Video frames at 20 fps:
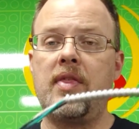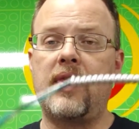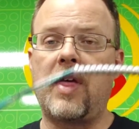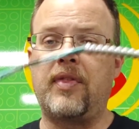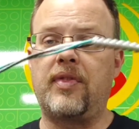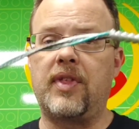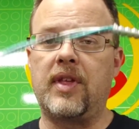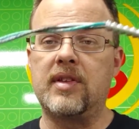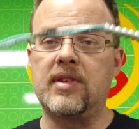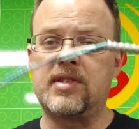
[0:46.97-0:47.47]

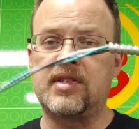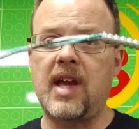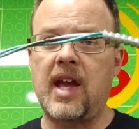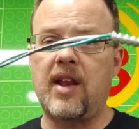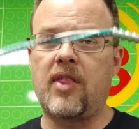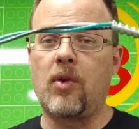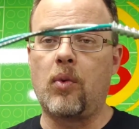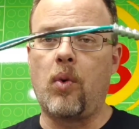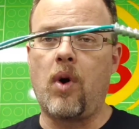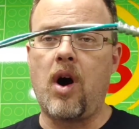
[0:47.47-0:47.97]
that the
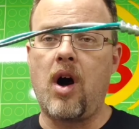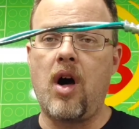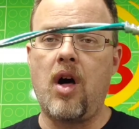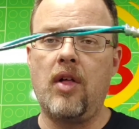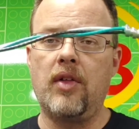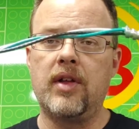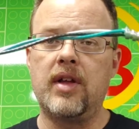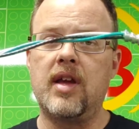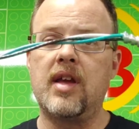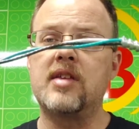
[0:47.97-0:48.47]
inside of the
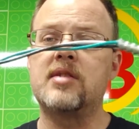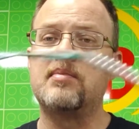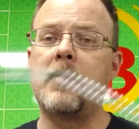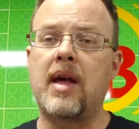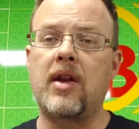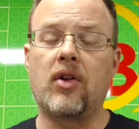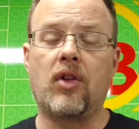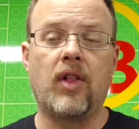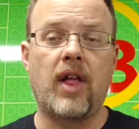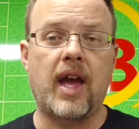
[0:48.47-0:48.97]
wall is
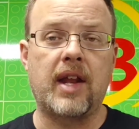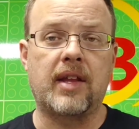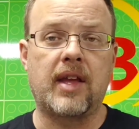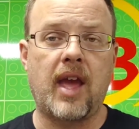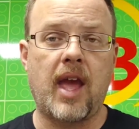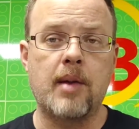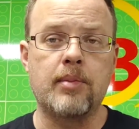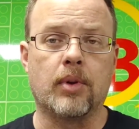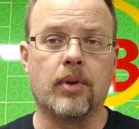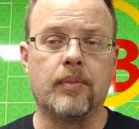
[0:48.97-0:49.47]
metal-clad
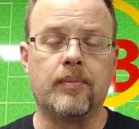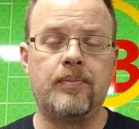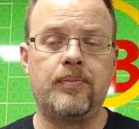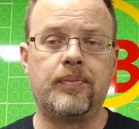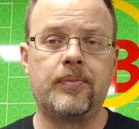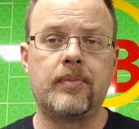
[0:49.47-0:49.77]
cable.